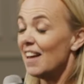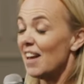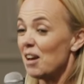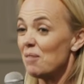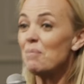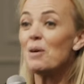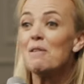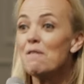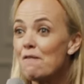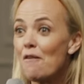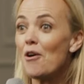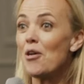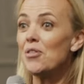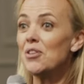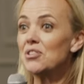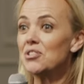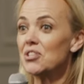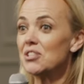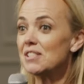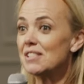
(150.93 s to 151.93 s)
And my
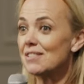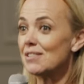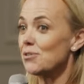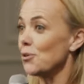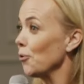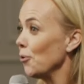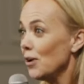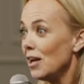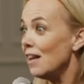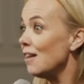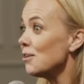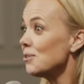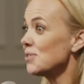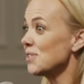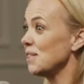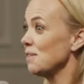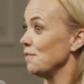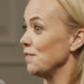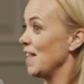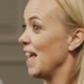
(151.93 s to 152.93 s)
father just thought
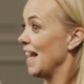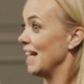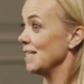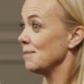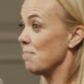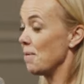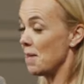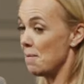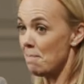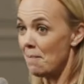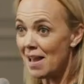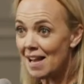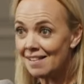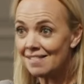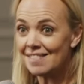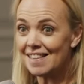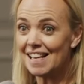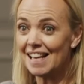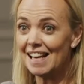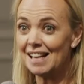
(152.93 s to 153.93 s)
lots of things, but the main
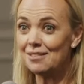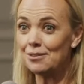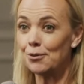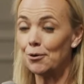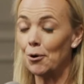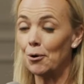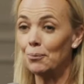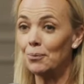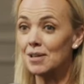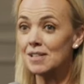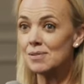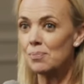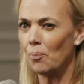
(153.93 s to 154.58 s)
thing he thought was,